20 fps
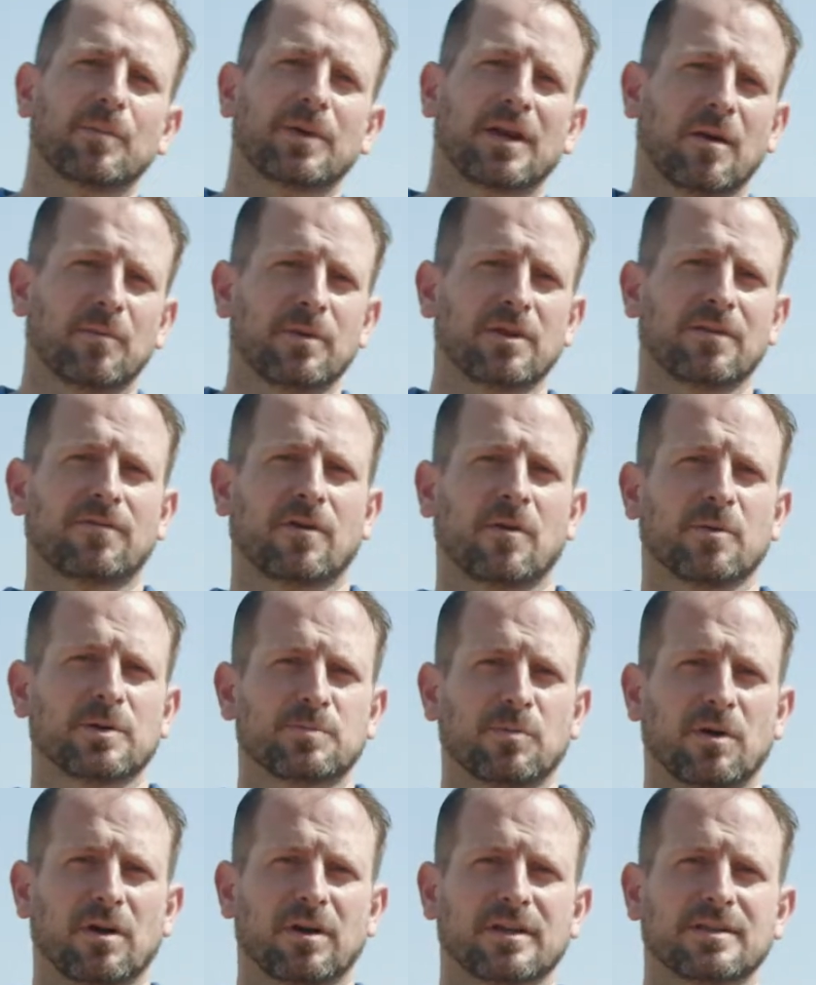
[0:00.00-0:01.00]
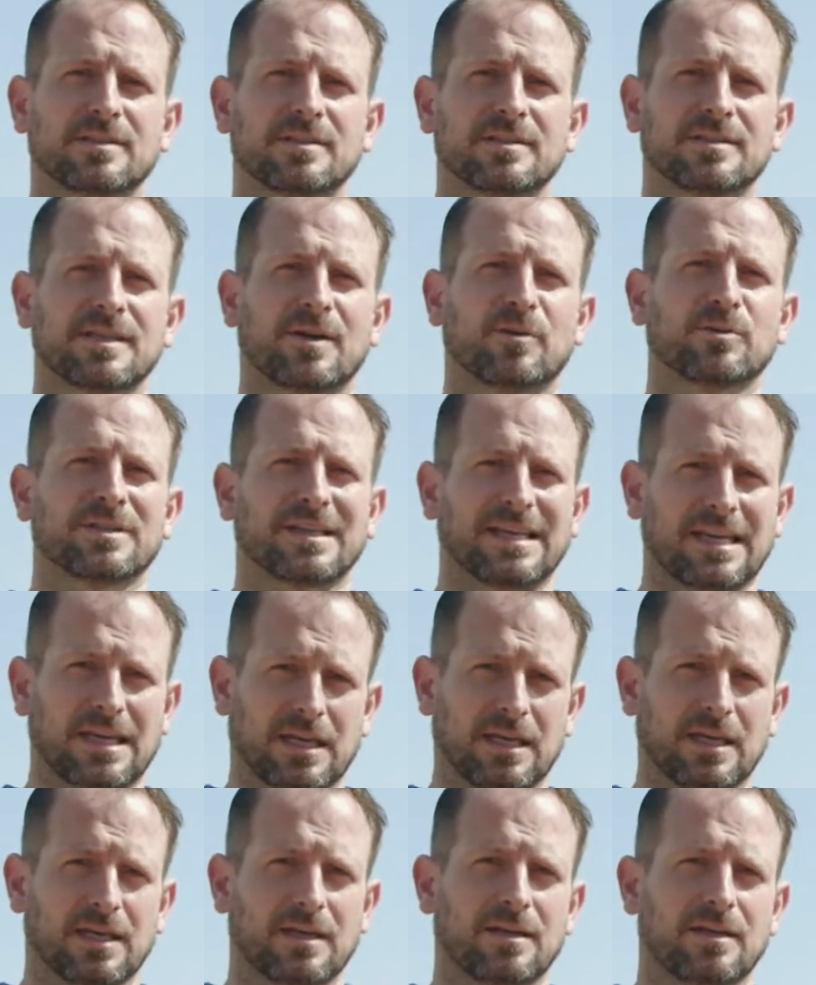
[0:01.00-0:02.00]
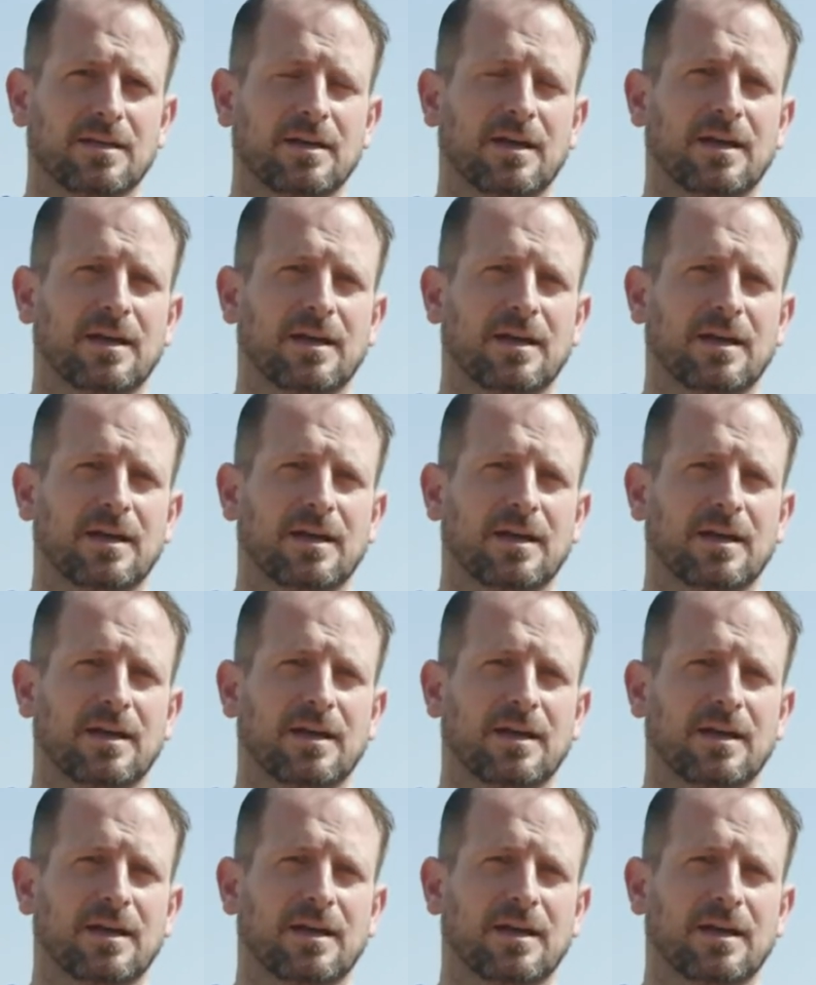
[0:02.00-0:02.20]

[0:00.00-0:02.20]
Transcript: been coming to the farmer's market since I was a kid.